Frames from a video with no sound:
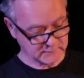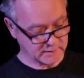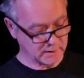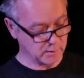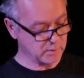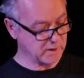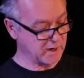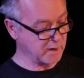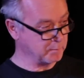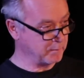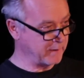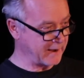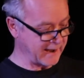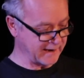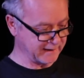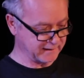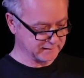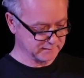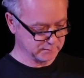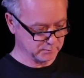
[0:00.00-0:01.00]
I'll come
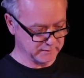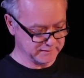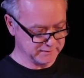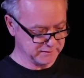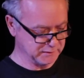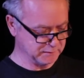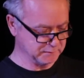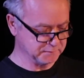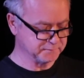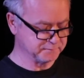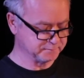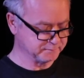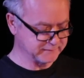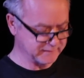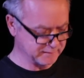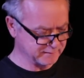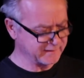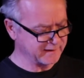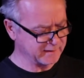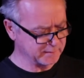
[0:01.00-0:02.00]
back when you've
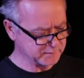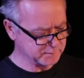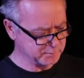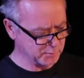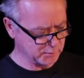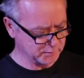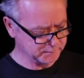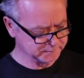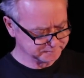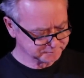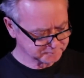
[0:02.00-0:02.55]
developed more."